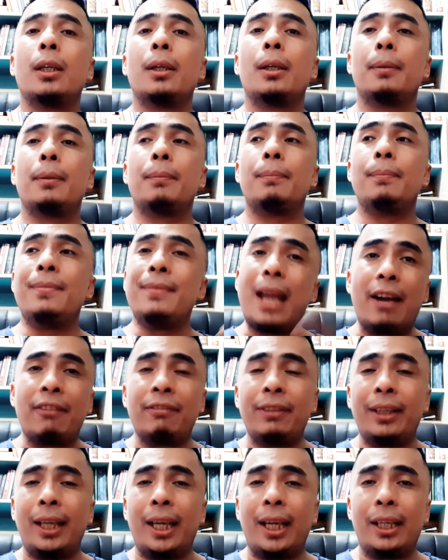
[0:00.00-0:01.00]

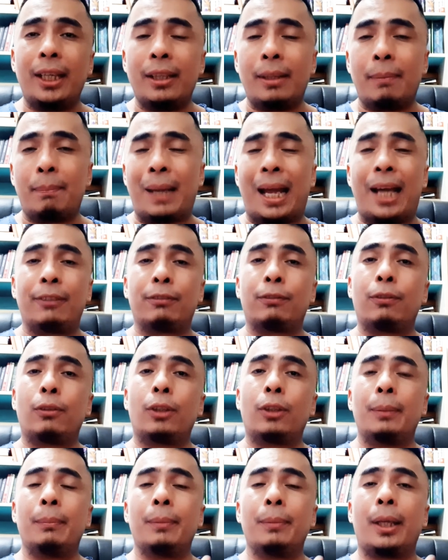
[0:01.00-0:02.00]
Navigating the
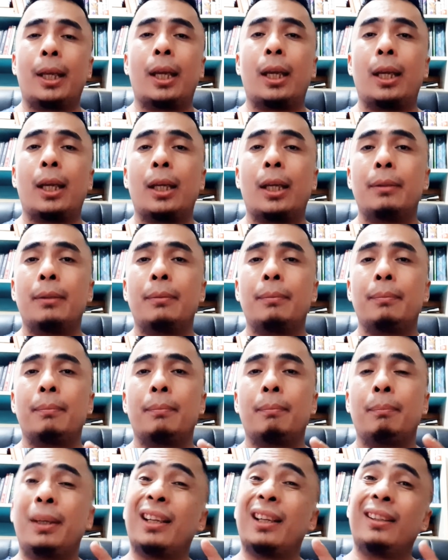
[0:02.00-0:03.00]
platform can
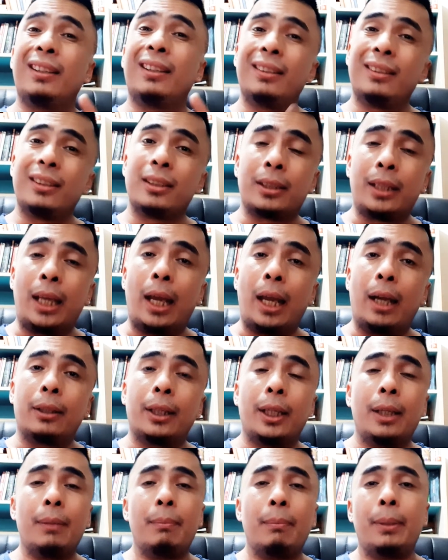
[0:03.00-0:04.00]
be a little
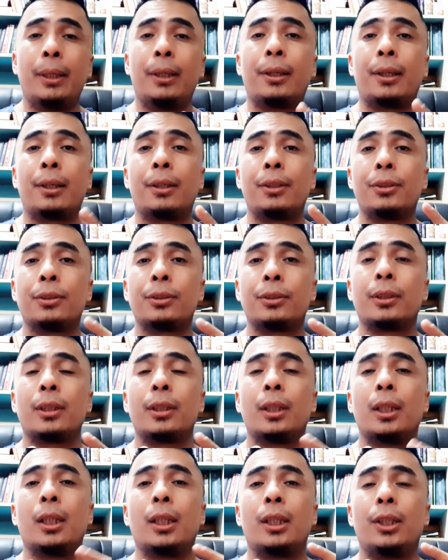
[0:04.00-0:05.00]
scary because
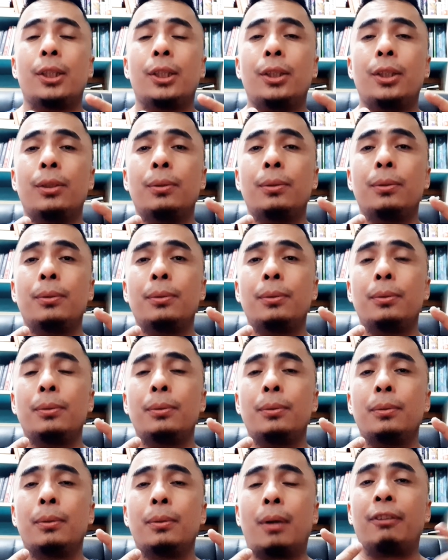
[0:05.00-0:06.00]

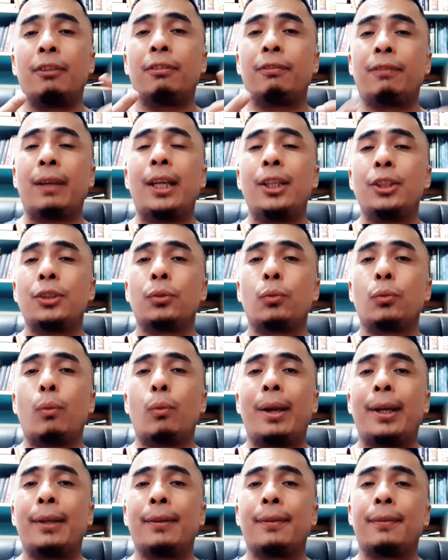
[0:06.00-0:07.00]
you are faced
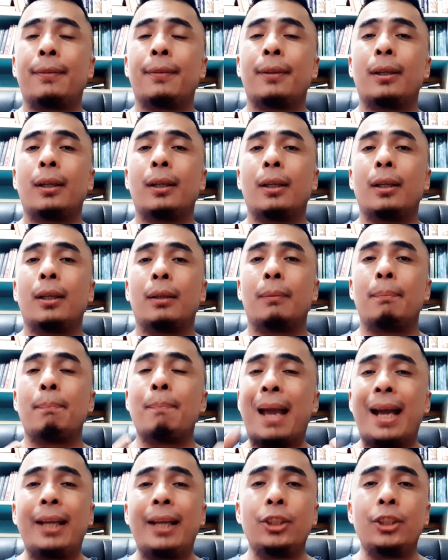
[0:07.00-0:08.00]
with
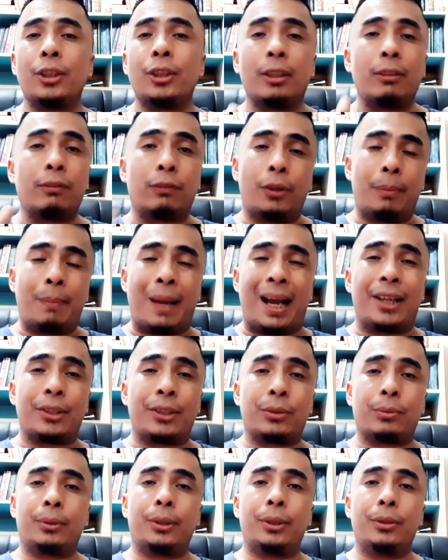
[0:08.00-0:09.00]
managing four
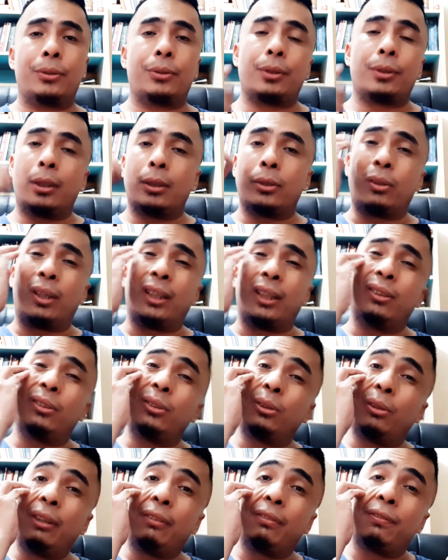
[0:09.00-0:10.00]
passwords. So I don't
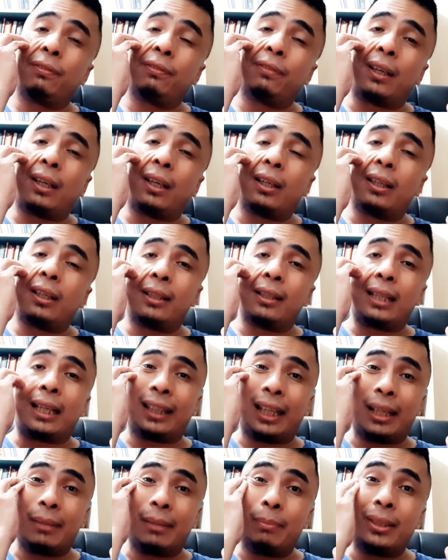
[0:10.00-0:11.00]
know if that
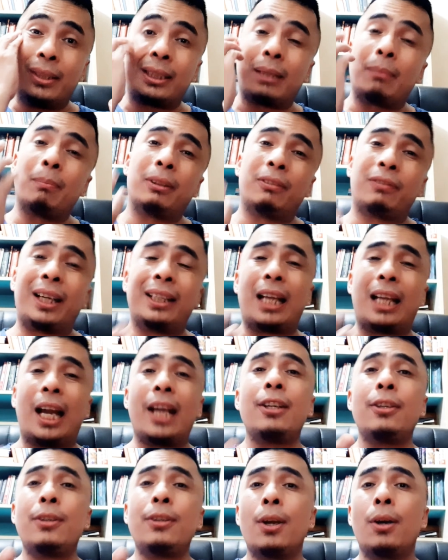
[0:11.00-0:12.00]
can be simplified. I
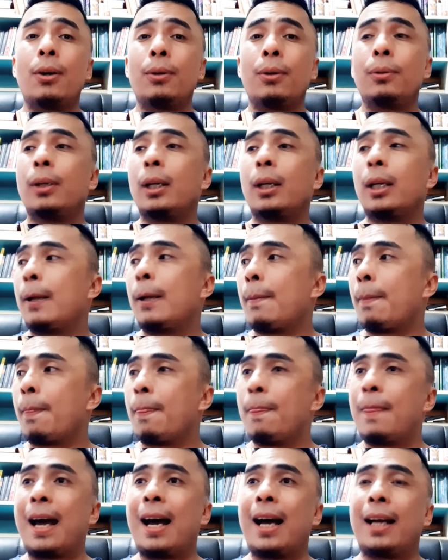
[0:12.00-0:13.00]
know
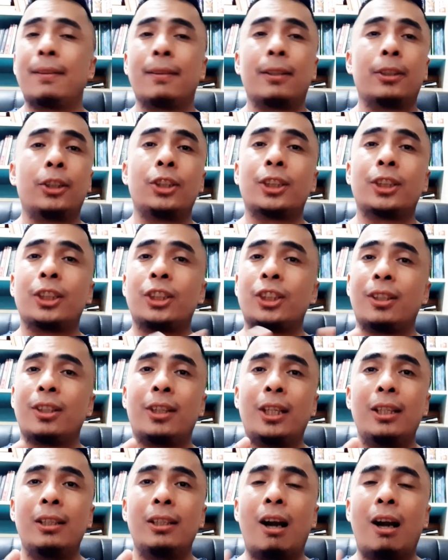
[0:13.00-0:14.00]
that there is such a
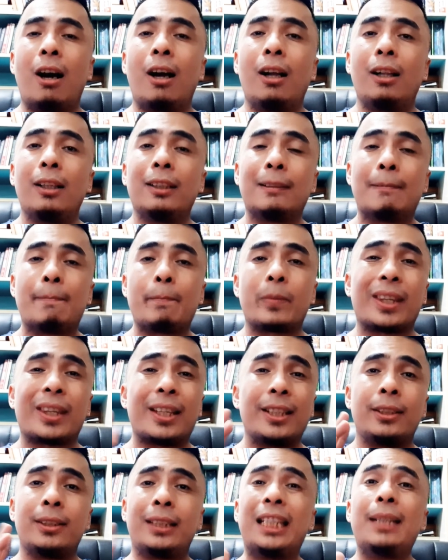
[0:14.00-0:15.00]
thing called
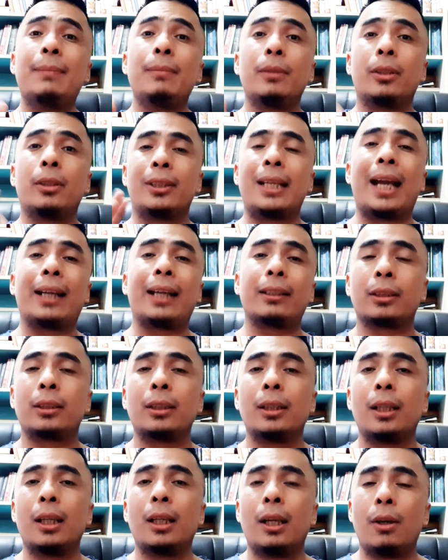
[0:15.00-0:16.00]
Steam Connect,
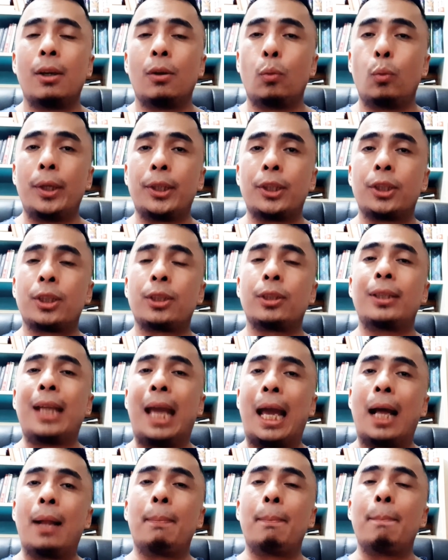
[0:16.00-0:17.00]
which should
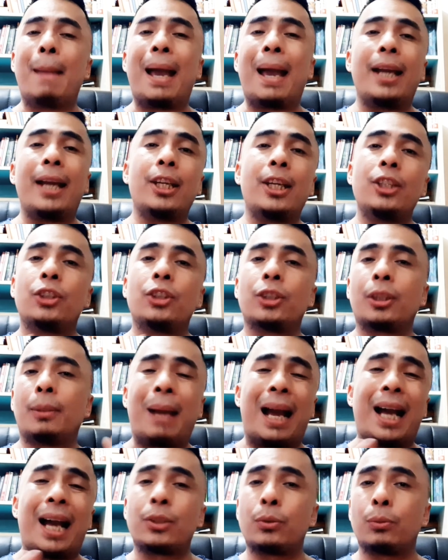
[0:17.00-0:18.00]
help manage your
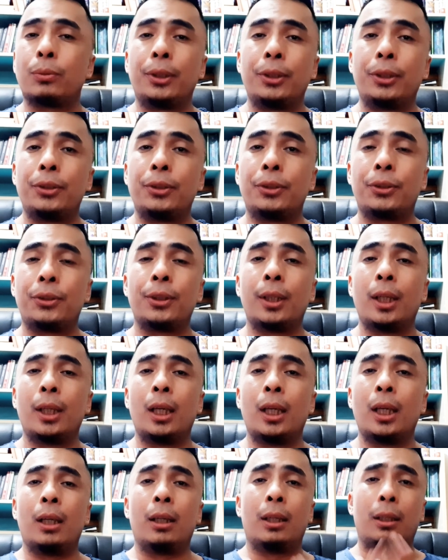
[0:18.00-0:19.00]
passwords
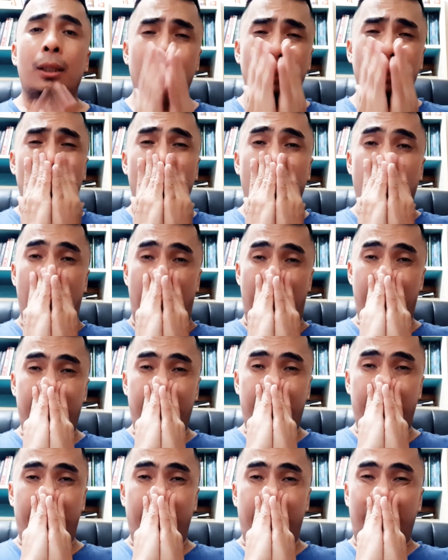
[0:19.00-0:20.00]
really well.
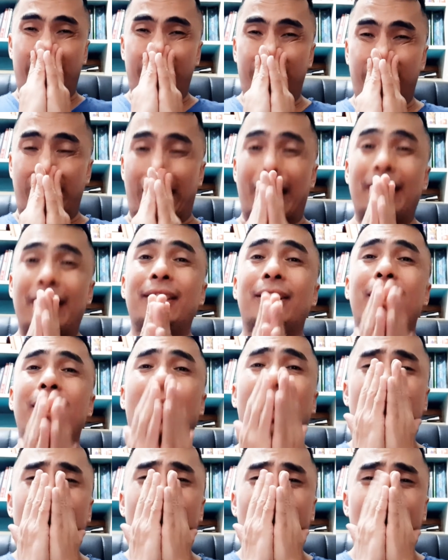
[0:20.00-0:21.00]
You don't have to enter
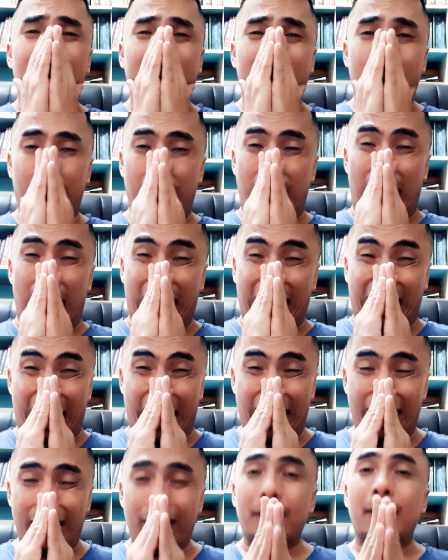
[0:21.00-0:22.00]
all of it
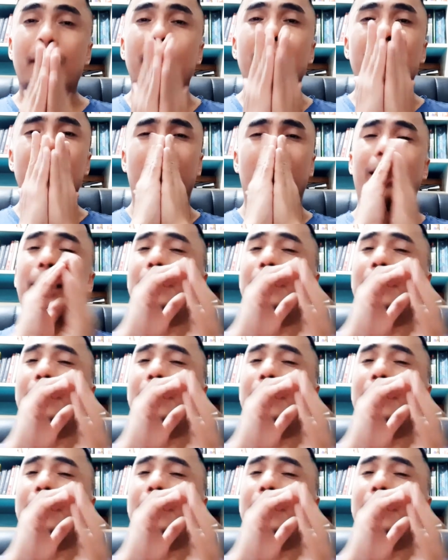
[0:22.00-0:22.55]
again. Sorry.